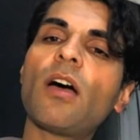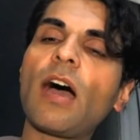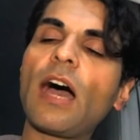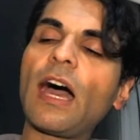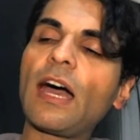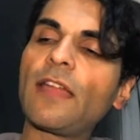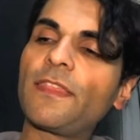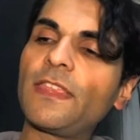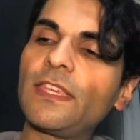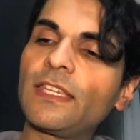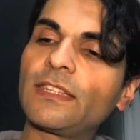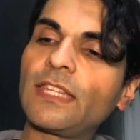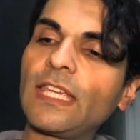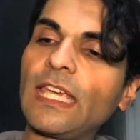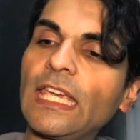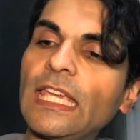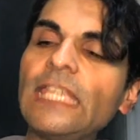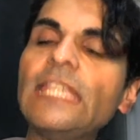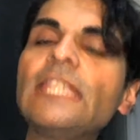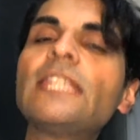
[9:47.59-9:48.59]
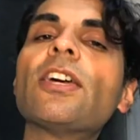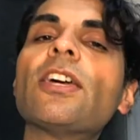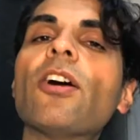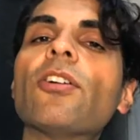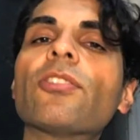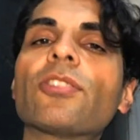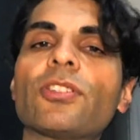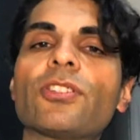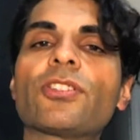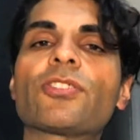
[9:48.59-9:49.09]
I think the
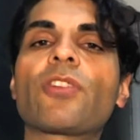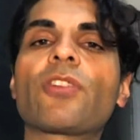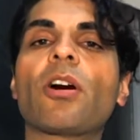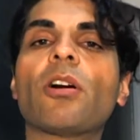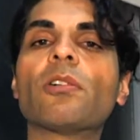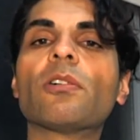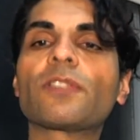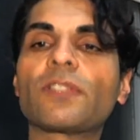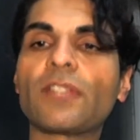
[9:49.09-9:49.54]
ego controls,